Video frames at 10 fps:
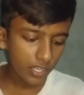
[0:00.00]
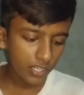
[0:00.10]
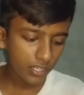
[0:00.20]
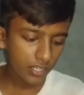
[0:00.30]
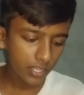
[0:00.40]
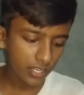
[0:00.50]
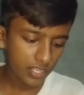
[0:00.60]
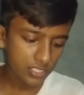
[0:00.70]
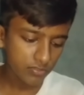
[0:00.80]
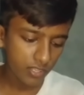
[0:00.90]
It
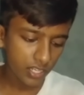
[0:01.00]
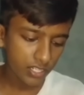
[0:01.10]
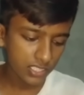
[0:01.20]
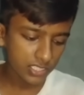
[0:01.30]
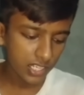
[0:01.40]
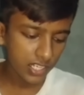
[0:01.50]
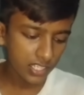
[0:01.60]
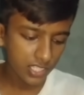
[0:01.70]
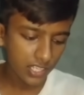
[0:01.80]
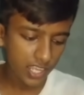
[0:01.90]
is where the seed
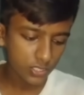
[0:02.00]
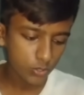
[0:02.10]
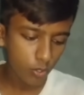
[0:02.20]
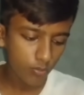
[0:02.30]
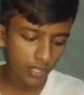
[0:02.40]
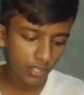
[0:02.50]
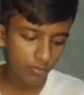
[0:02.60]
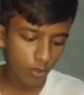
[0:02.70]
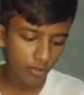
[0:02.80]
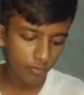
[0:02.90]
is attached to ovary wall